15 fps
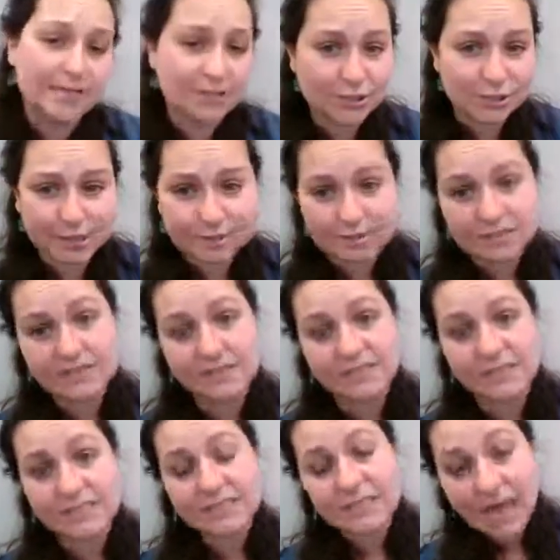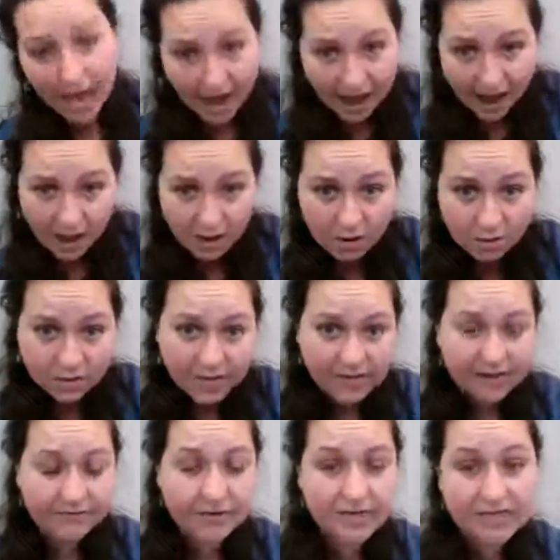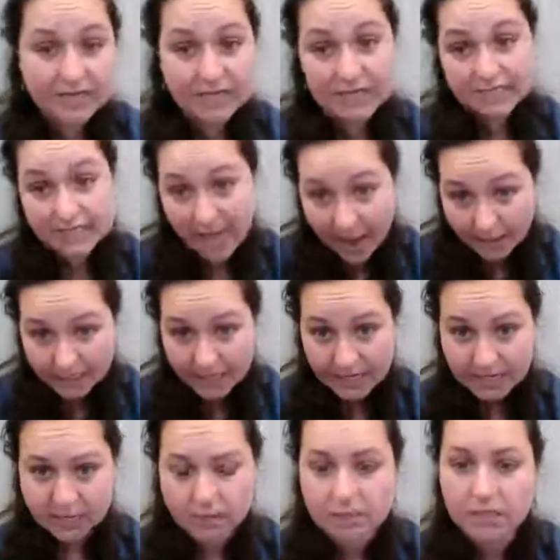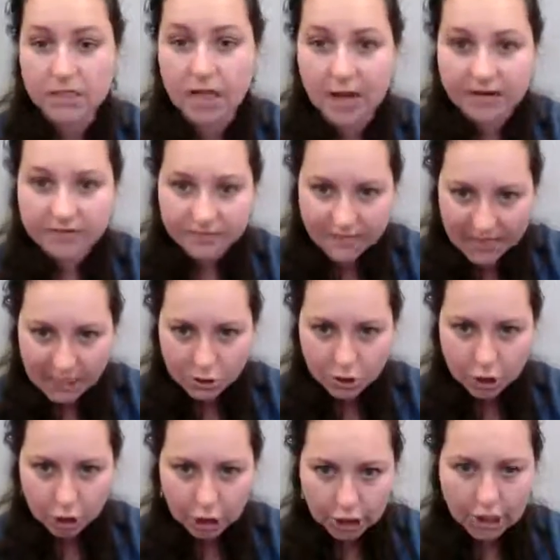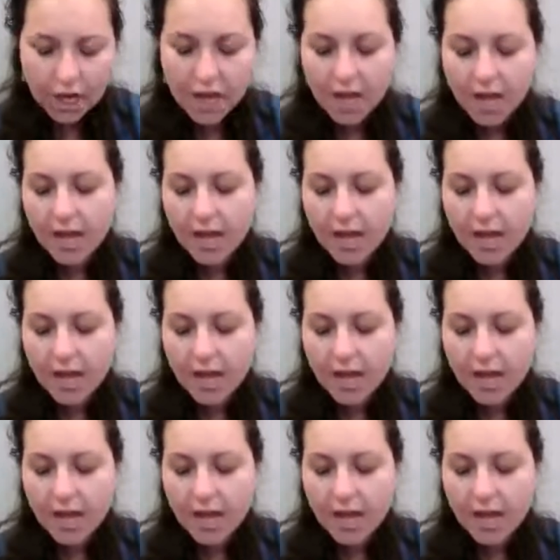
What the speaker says: descriptions of the town and everything that's happening. There's a lot of nature